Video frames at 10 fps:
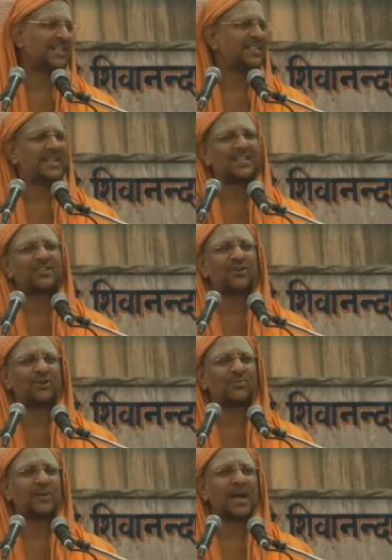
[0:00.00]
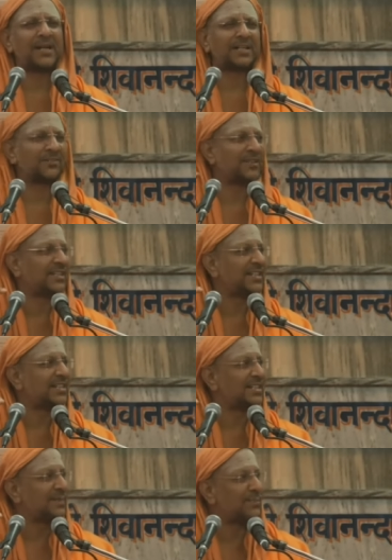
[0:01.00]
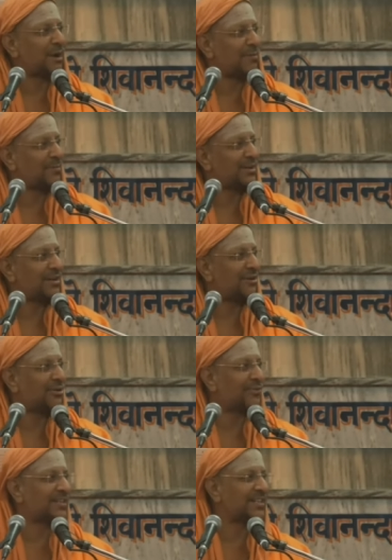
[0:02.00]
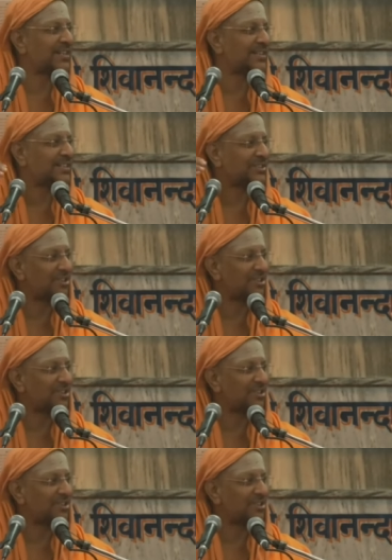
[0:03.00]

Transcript: it does not matter whether he is a Brahmana or whether he is a